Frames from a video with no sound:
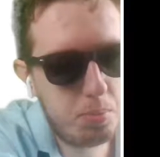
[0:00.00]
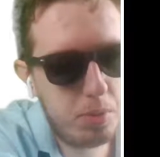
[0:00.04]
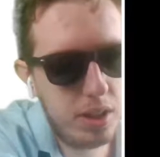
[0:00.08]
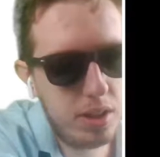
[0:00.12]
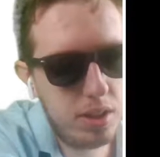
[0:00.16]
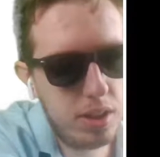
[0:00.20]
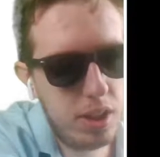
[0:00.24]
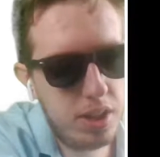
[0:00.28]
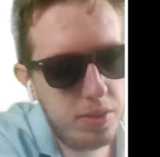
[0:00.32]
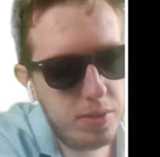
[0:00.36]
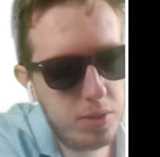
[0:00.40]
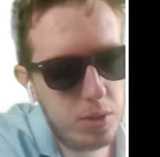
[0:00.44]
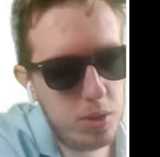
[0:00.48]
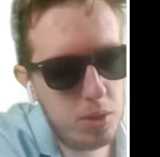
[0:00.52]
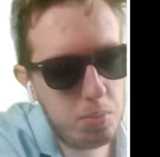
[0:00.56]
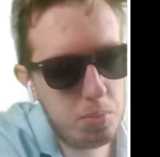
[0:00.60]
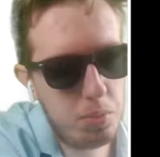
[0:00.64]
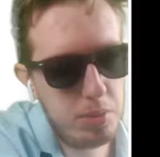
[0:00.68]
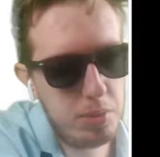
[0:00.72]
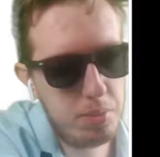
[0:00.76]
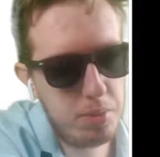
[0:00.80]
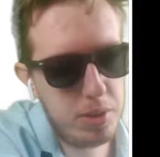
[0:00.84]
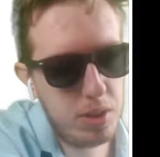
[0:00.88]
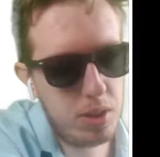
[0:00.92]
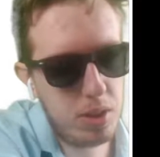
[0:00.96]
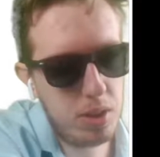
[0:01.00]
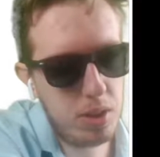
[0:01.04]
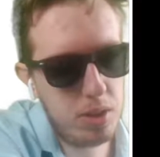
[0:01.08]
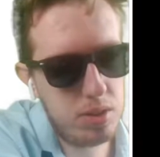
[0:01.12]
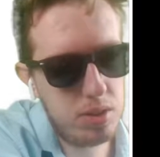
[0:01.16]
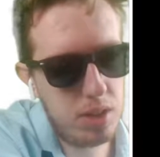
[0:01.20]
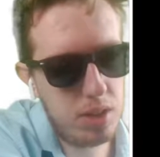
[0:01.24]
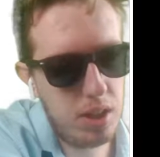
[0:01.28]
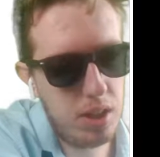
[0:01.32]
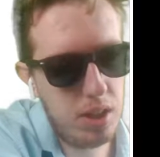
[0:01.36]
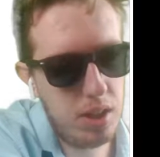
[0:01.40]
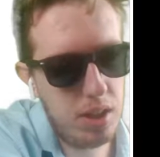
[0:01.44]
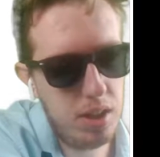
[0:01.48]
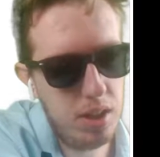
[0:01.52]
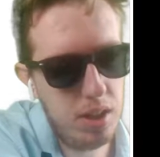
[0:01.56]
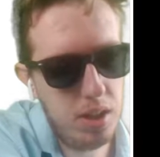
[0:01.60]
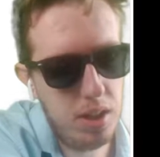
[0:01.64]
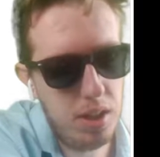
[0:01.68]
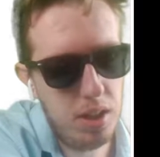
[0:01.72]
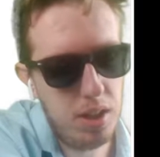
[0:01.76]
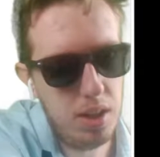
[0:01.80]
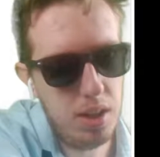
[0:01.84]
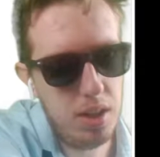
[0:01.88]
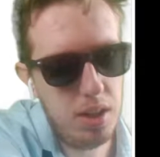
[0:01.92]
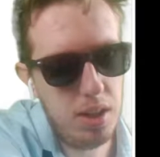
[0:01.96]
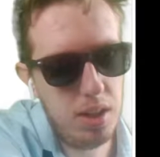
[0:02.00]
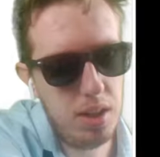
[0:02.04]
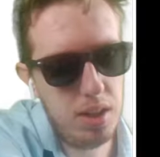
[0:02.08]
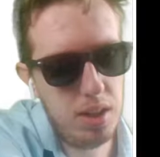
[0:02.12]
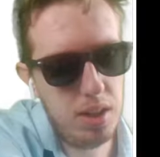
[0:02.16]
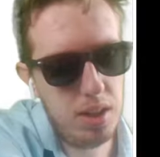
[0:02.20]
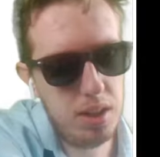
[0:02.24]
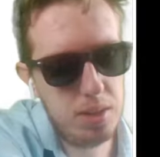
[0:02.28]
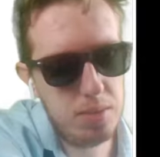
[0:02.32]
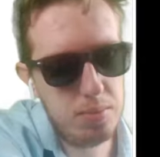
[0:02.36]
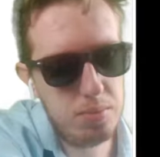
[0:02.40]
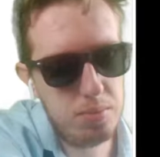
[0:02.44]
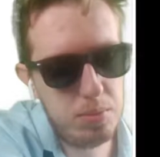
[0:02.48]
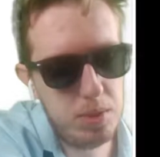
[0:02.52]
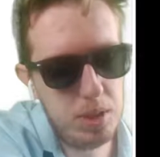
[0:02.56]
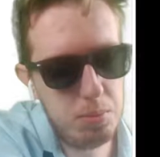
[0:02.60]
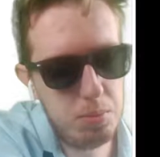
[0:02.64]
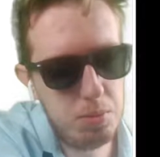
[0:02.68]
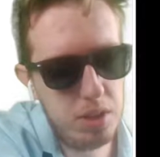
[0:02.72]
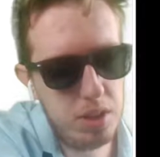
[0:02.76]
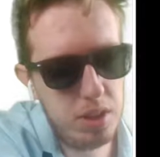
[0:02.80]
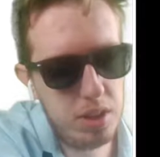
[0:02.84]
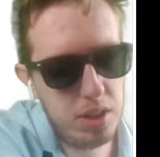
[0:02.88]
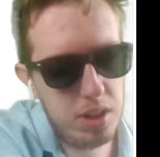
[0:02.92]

level. It might be good to limit